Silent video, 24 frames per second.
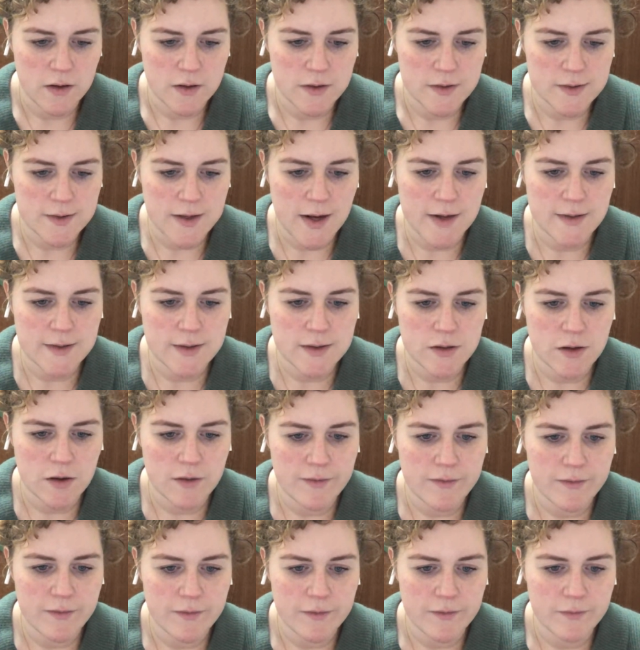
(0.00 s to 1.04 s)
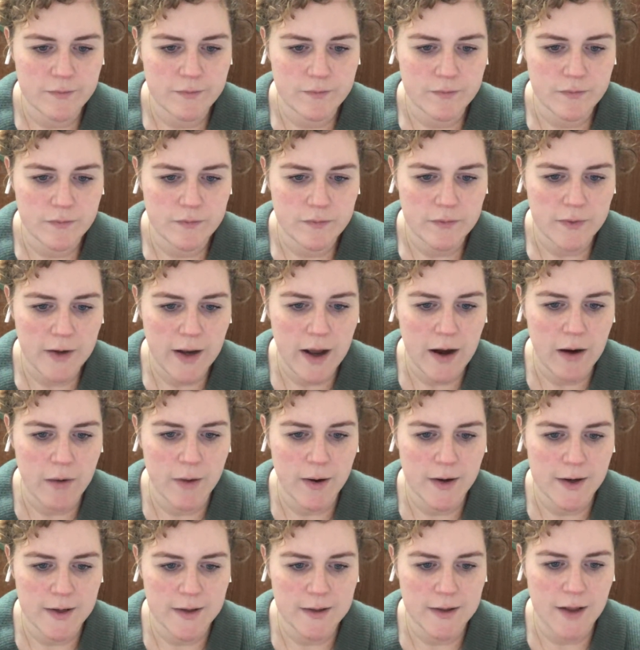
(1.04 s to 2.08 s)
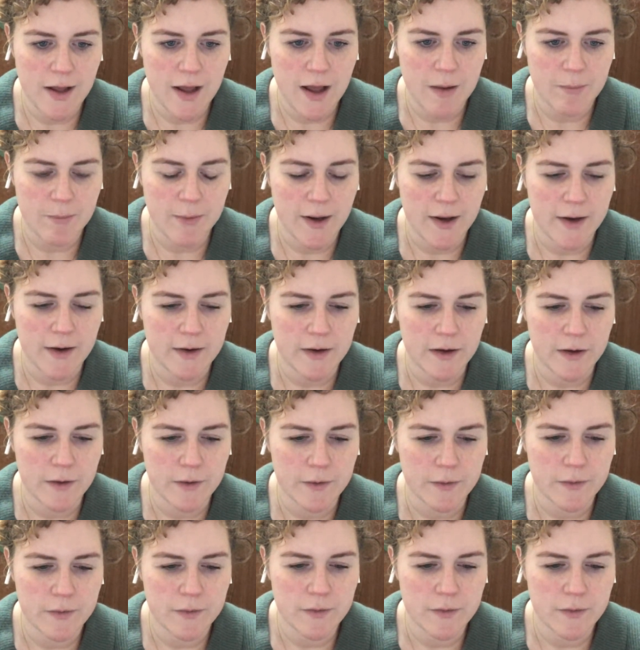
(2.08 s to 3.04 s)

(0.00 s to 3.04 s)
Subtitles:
sand it off. Now, a little airplane glue.